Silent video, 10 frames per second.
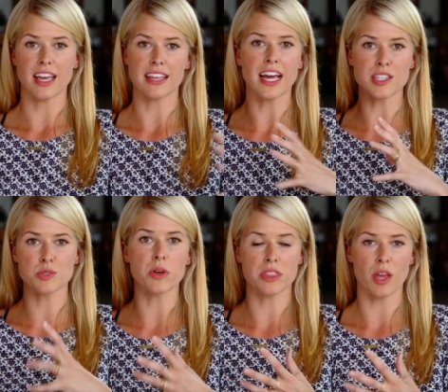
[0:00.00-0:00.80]
Like,
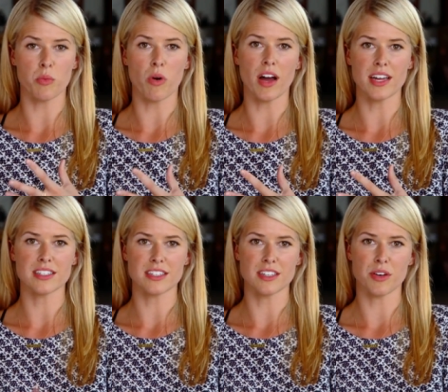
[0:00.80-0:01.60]
that's what they
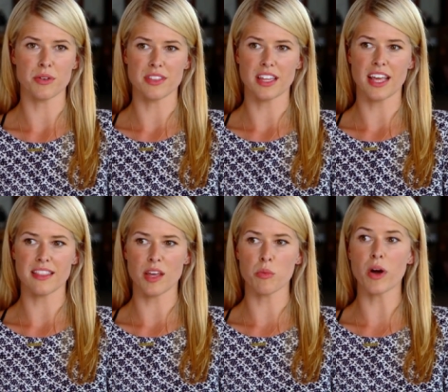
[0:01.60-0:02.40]
want, you know,
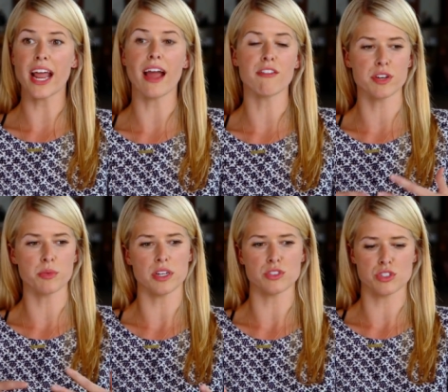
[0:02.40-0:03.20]
and they want
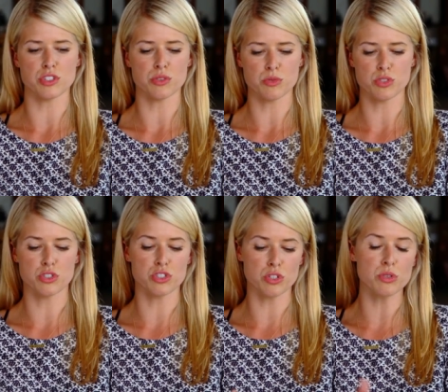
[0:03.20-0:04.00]
everyone to
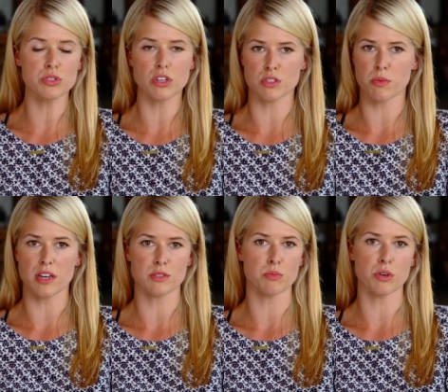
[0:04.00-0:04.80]
do as good as
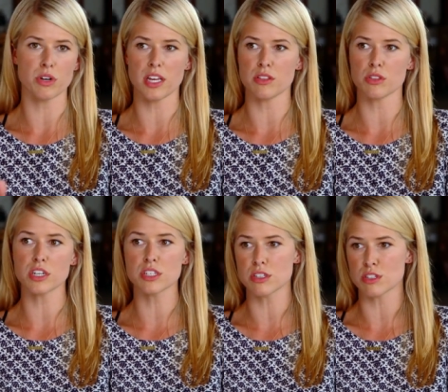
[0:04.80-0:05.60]
possible and
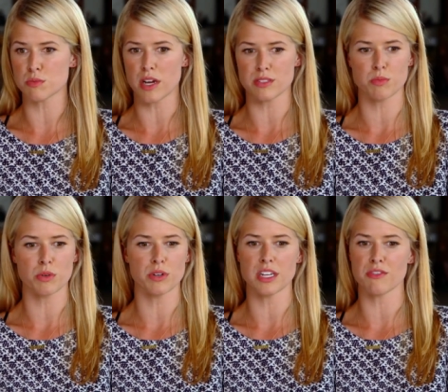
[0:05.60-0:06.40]
look as good as
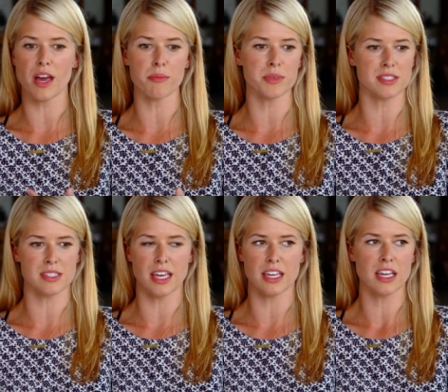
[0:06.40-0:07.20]
possible. And if that means
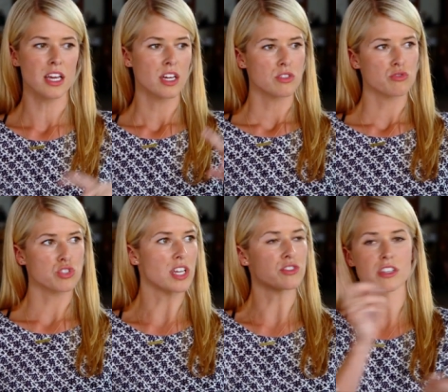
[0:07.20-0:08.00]
like
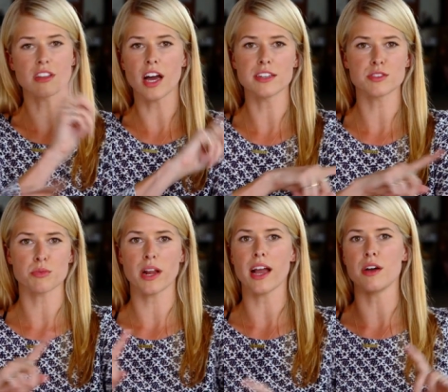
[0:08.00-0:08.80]
changing lines
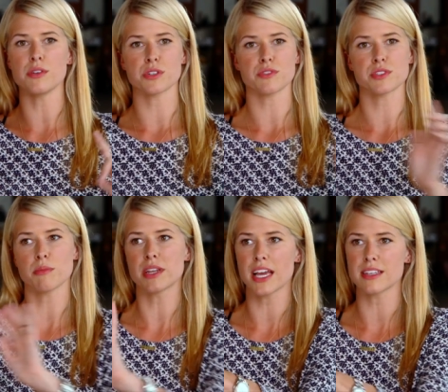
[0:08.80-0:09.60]
around, or if
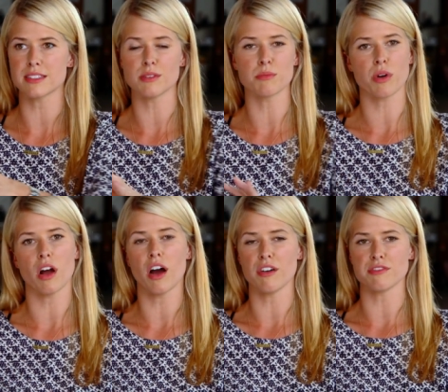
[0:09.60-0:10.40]
somebody has an
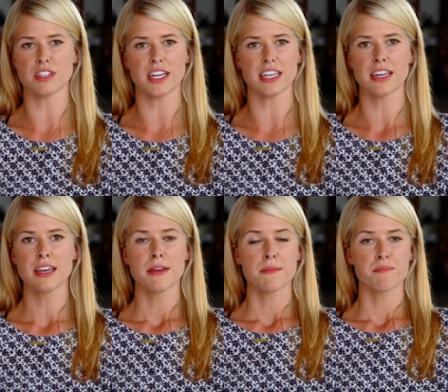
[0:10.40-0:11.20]
improv like
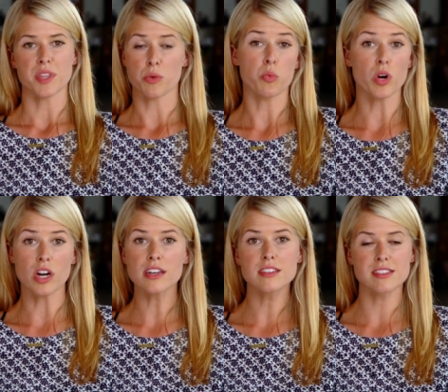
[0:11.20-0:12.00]
that
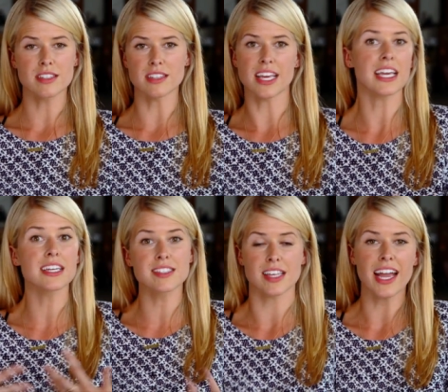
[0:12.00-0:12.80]
works, then they get
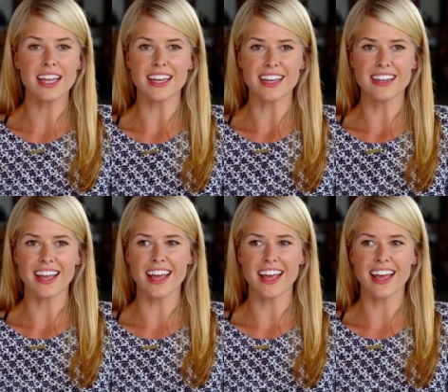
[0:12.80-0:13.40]
excited.